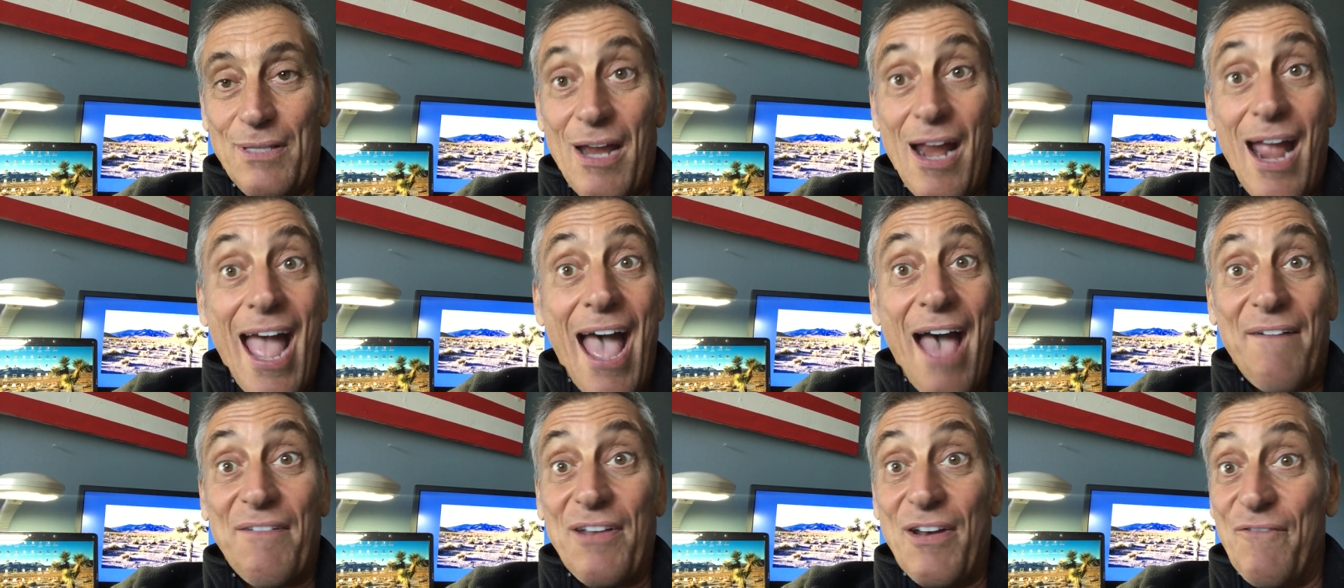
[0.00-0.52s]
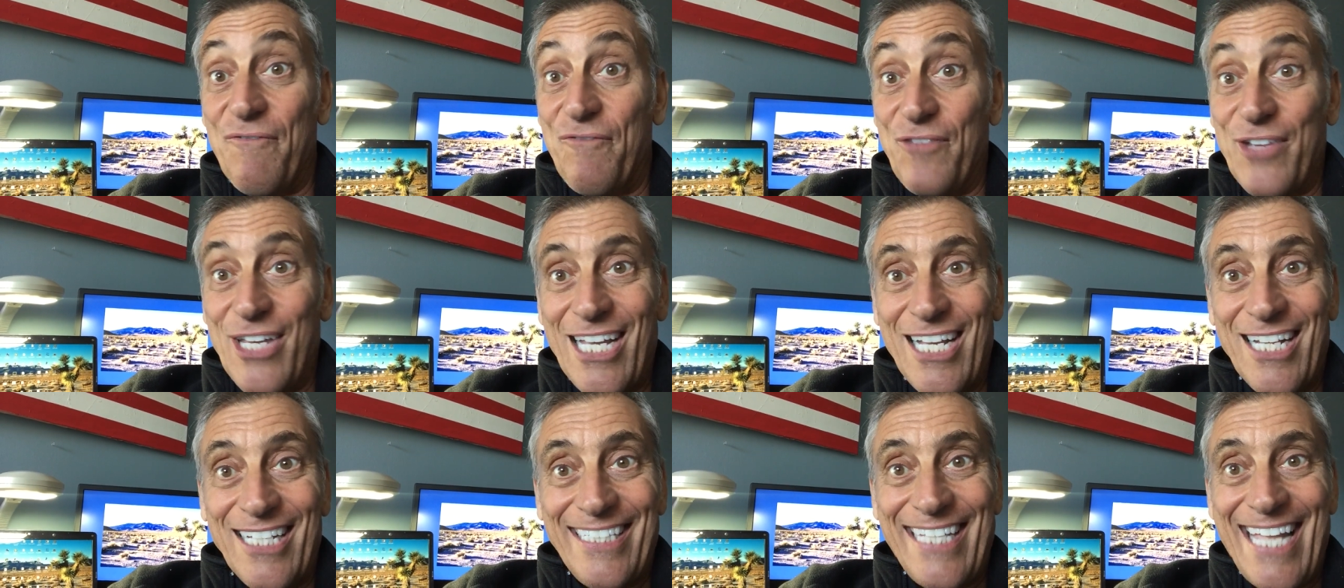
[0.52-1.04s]
They're having a
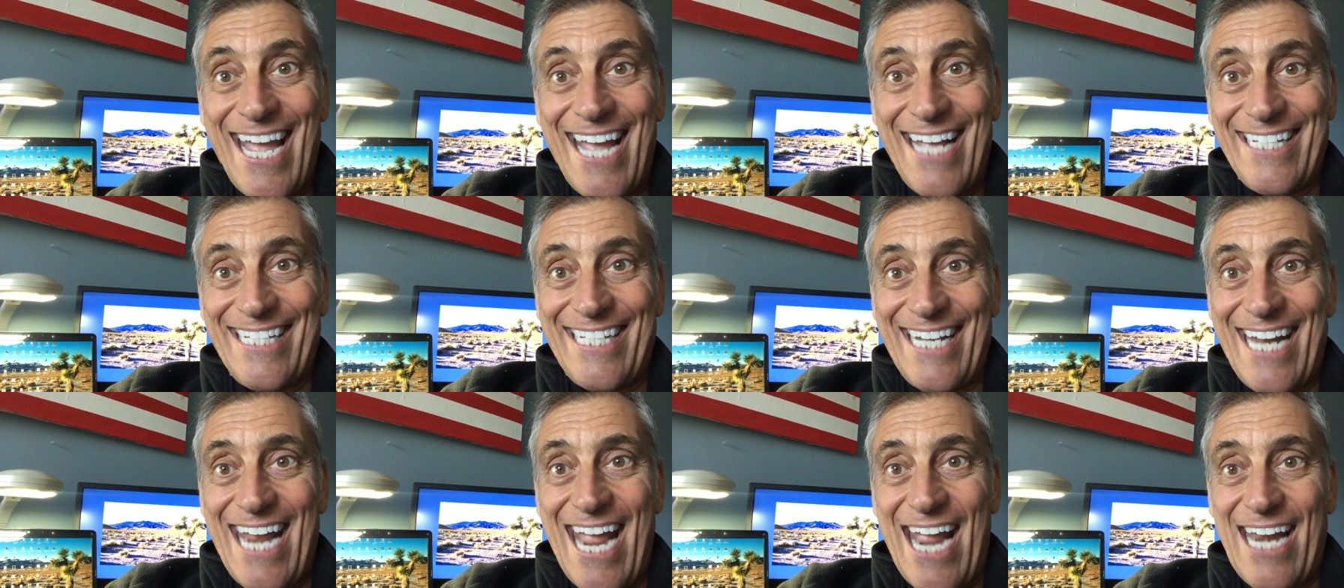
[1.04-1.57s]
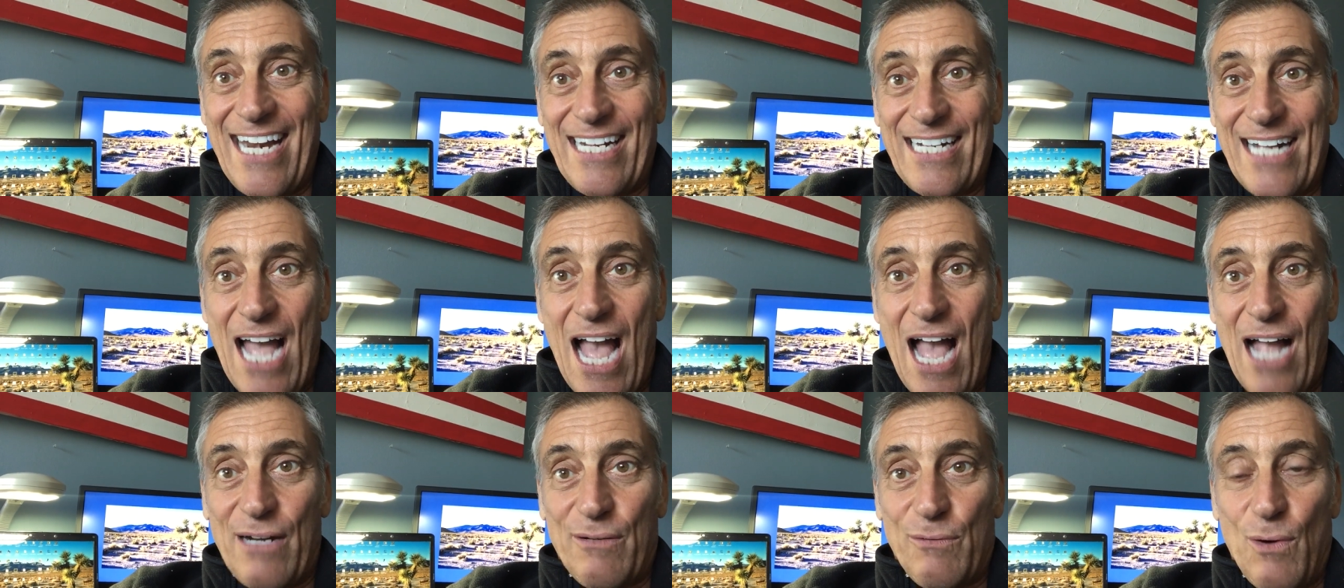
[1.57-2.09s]
field day today. The
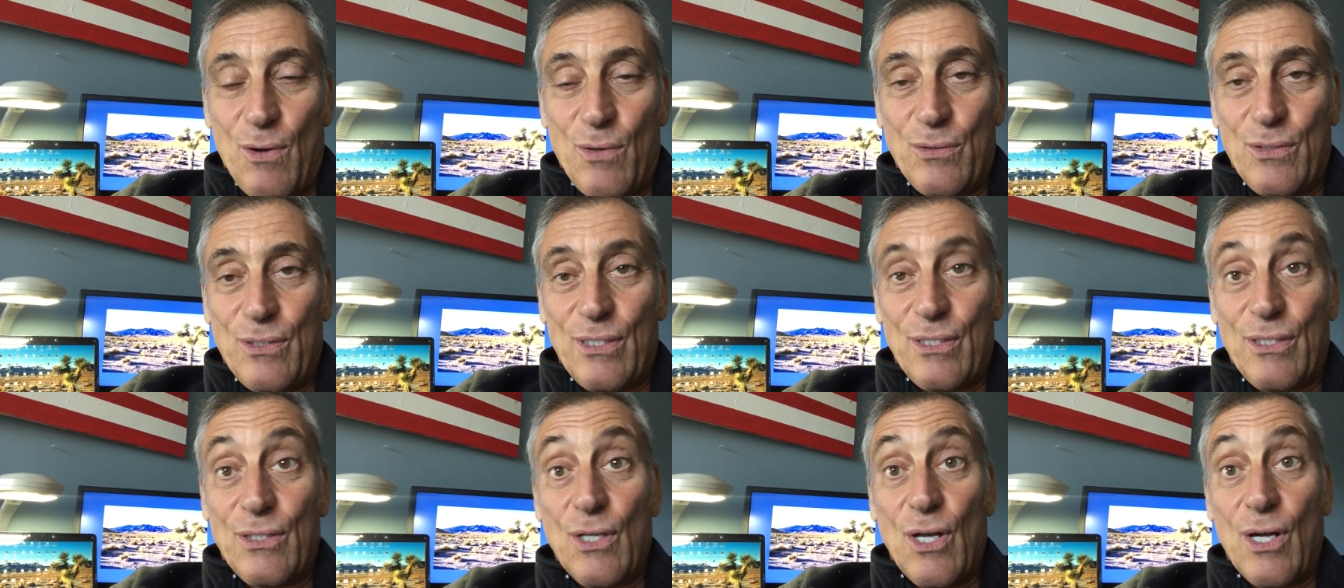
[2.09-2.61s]
cockroaches.